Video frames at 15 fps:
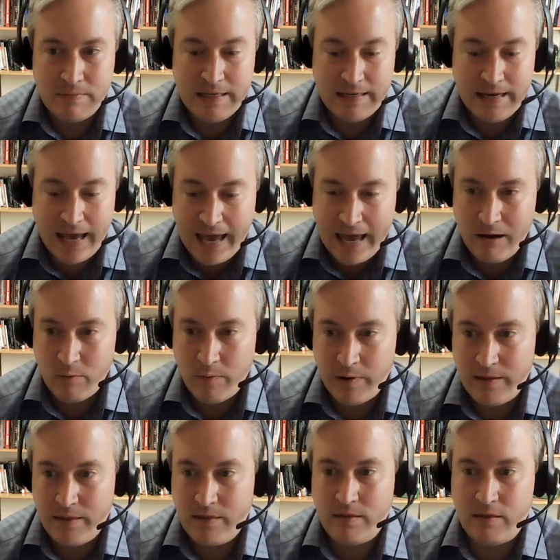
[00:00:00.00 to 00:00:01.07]
today
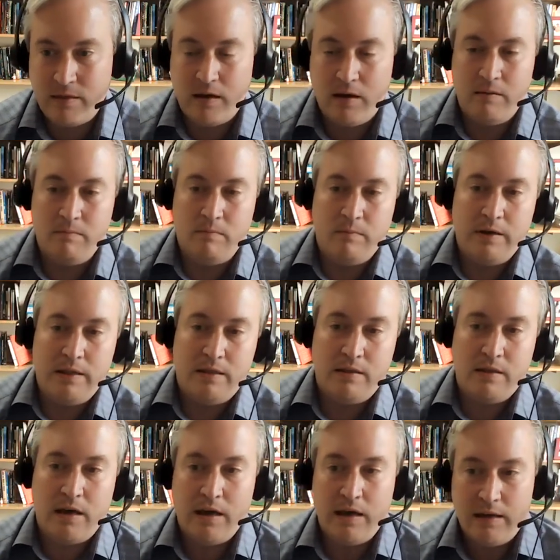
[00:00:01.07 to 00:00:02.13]
with
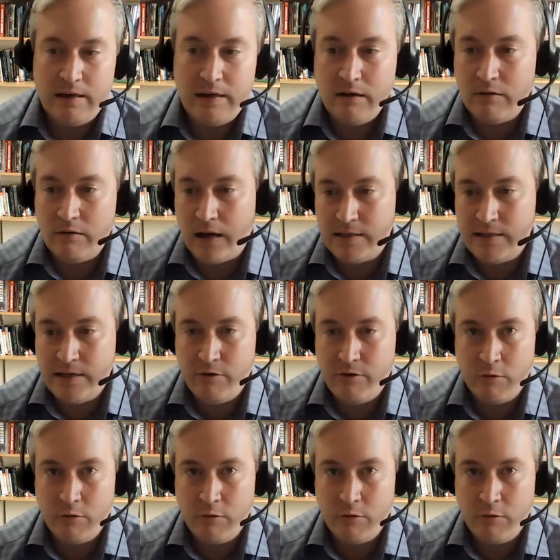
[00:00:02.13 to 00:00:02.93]
neo-Nazi